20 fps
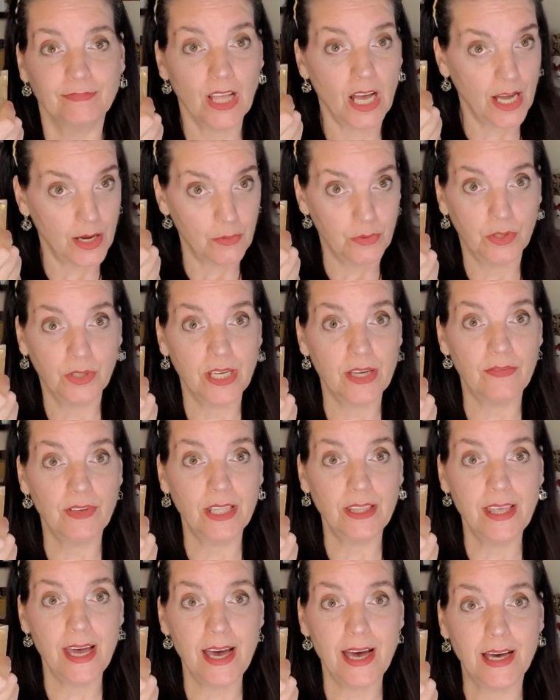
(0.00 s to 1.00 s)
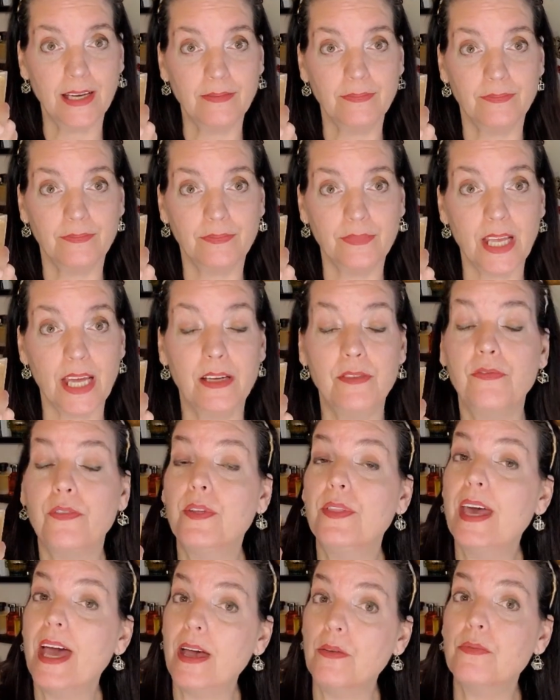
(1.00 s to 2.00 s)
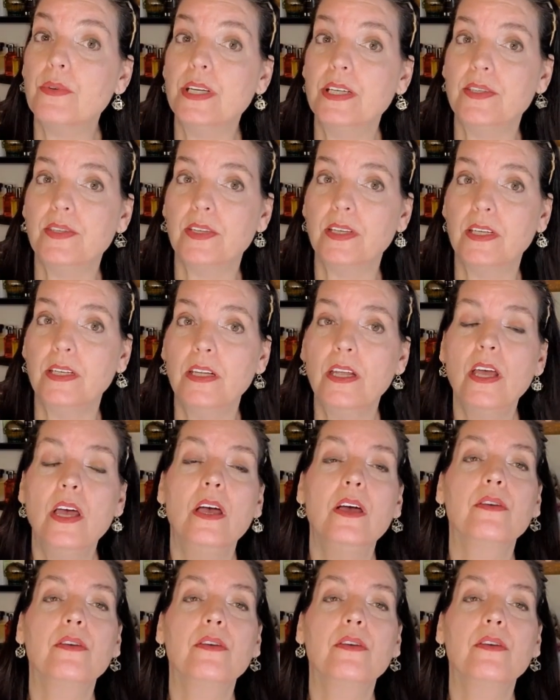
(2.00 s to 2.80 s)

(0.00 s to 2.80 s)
I will give it that. And for that reason,